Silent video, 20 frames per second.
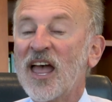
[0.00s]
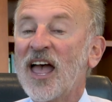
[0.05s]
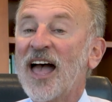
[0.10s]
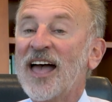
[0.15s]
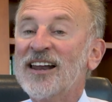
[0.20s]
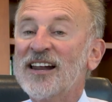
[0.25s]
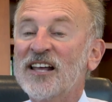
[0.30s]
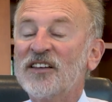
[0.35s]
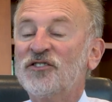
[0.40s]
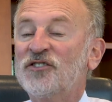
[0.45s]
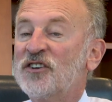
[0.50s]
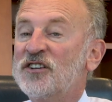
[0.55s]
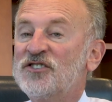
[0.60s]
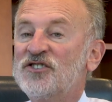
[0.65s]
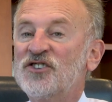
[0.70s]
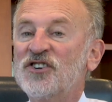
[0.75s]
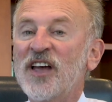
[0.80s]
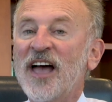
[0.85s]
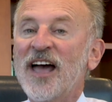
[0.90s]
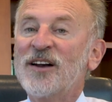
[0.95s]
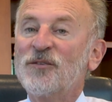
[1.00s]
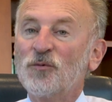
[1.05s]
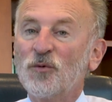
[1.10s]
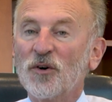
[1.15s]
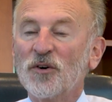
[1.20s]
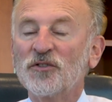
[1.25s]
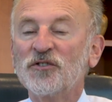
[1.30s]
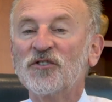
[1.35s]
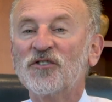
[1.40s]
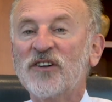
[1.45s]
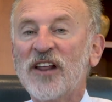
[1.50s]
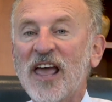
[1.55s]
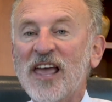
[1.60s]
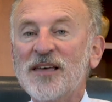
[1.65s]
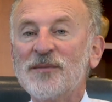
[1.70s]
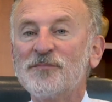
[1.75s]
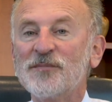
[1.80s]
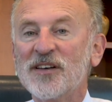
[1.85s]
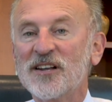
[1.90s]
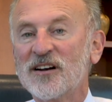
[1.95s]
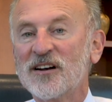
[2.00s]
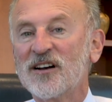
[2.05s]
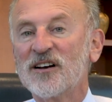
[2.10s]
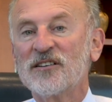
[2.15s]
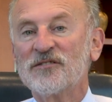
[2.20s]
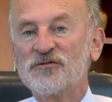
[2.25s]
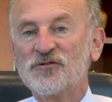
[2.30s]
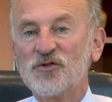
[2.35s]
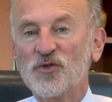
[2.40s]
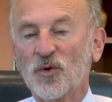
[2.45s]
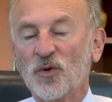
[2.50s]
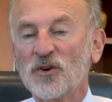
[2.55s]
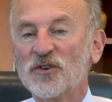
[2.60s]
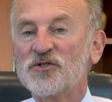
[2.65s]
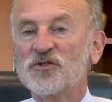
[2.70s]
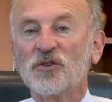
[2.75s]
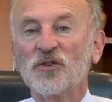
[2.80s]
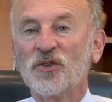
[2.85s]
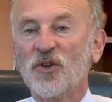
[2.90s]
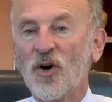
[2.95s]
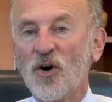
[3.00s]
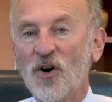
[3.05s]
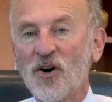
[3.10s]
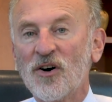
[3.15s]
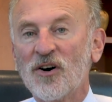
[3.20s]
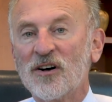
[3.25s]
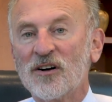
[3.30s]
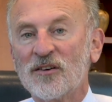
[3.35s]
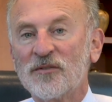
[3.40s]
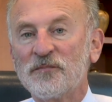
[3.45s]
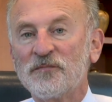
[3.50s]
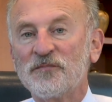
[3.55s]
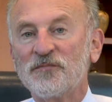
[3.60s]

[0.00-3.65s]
And as a general statement of Georgia law,